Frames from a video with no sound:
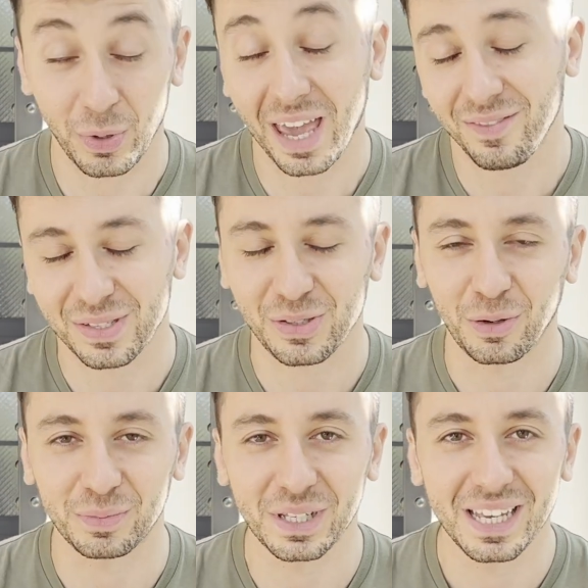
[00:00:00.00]
have
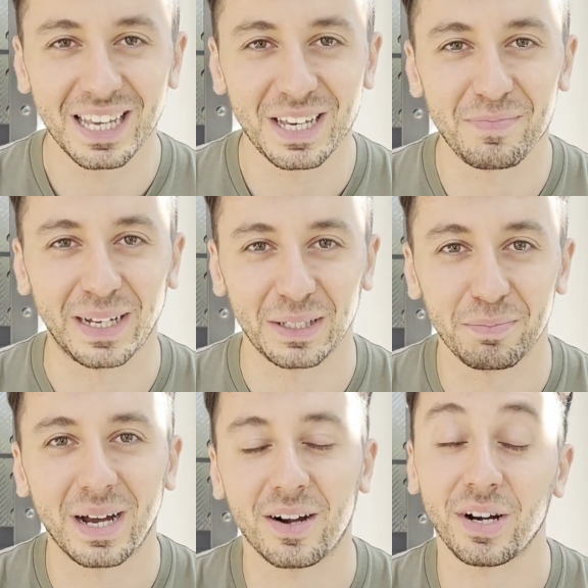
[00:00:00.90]
stopped by the
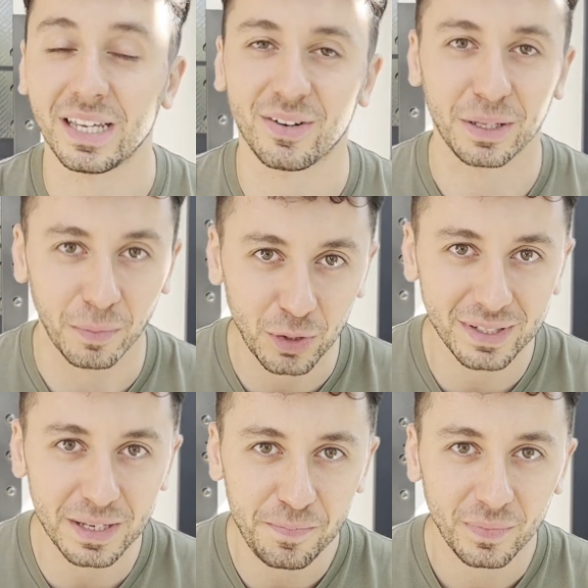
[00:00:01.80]
bar here at
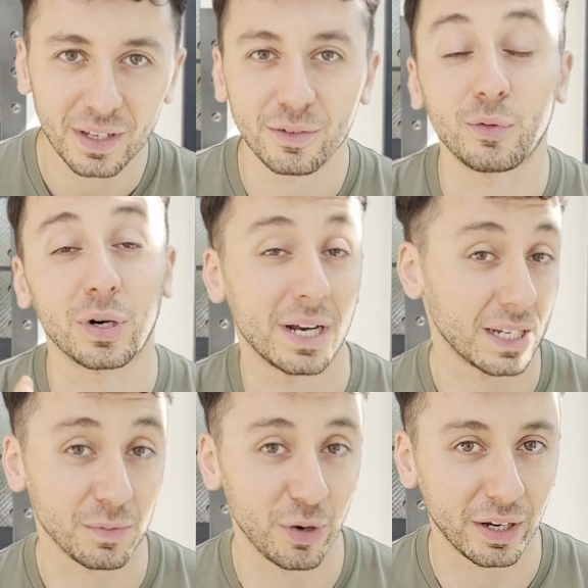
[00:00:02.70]
Moxy for a nice
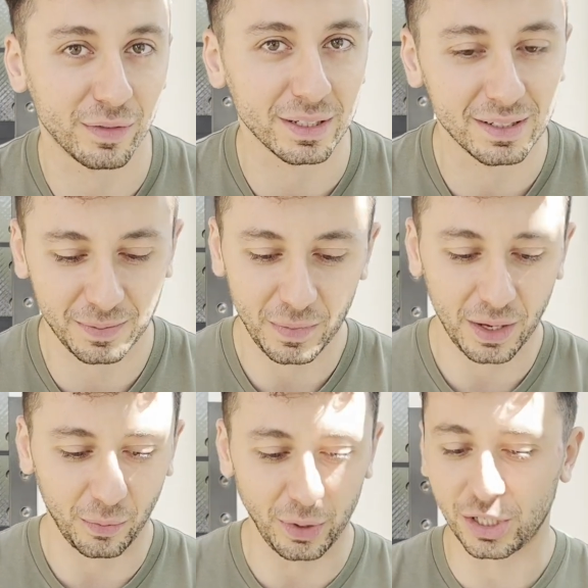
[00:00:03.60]
breakfast,
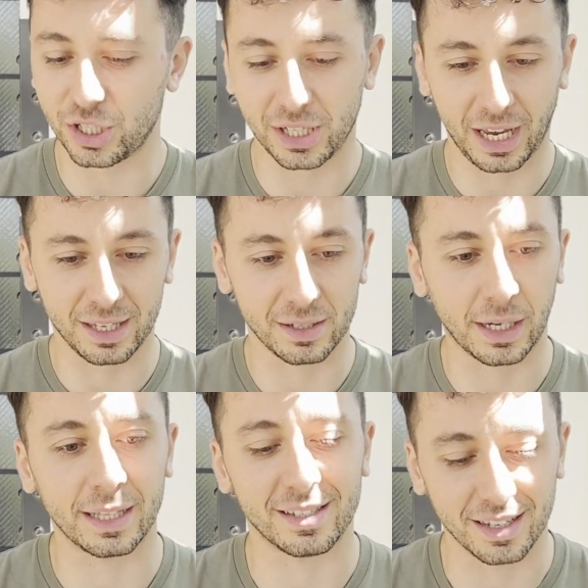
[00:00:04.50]
which as you can
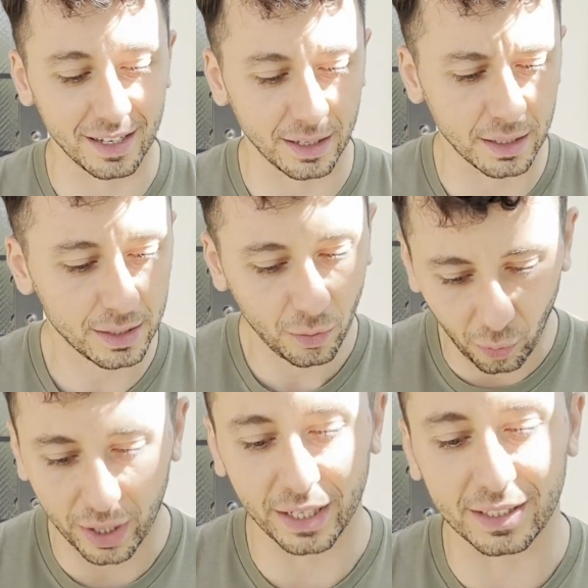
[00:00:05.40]
see is
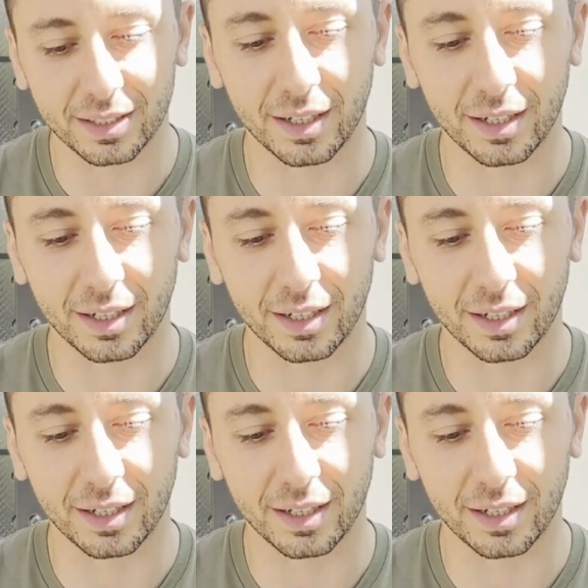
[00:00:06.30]
quite